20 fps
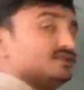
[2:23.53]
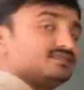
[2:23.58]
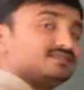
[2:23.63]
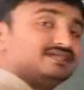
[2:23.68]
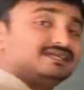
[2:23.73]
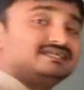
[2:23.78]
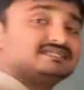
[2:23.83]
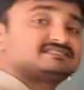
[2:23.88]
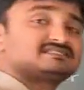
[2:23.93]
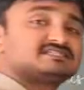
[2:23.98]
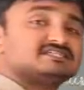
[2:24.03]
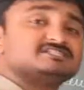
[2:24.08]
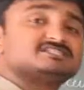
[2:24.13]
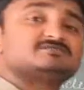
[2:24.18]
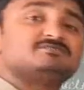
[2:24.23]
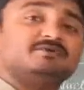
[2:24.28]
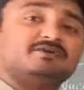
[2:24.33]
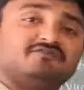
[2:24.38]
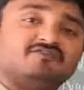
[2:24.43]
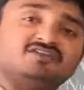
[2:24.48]
the distance
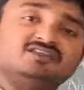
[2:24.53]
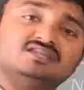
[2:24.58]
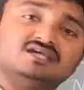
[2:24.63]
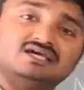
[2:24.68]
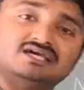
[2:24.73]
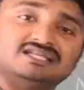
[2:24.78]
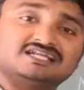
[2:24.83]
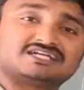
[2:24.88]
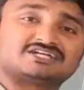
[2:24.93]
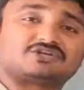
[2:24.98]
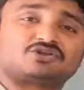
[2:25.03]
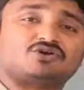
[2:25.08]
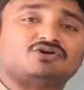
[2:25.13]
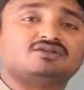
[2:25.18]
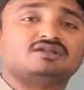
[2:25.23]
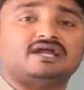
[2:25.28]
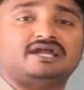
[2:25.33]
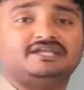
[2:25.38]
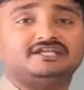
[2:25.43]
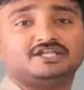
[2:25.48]
between the
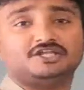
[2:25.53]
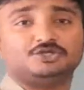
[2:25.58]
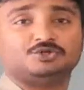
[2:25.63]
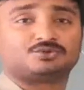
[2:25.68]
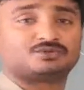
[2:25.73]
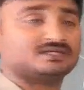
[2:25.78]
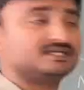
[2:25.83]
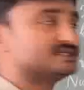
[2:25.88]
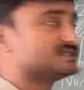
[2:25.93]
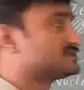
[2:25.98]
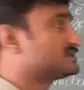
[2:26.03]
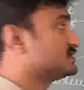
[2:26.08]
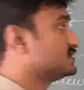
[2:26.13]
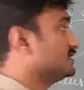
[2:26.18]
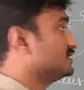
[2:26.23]
electron and the nucleus.